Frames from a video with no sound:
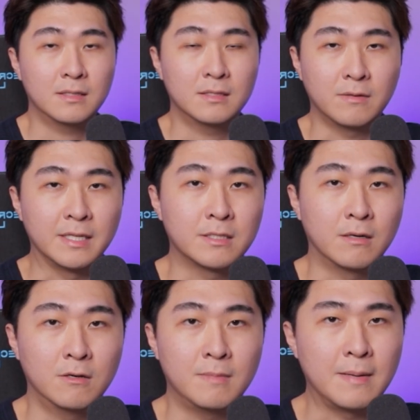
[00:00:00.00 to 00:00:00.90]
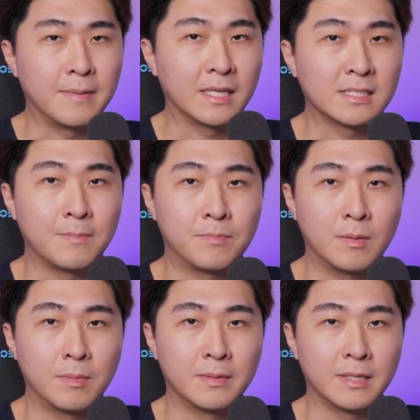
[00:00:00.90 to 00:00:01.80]
So in total, my meetings are
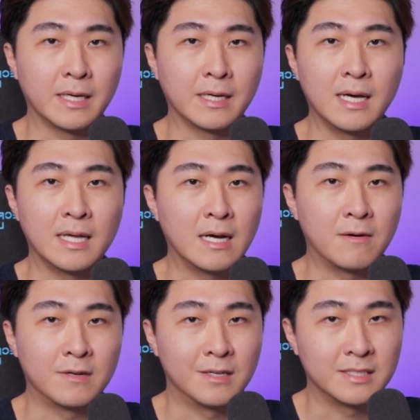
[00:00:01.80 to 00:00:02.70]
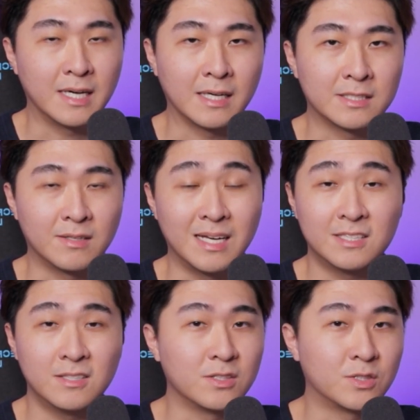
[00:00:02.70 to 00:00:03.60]
probably an hour a day, so
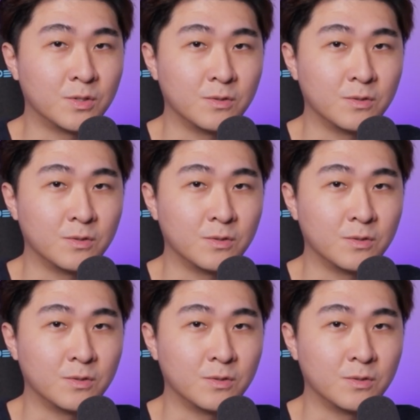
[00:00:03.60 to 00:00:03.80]
that's not too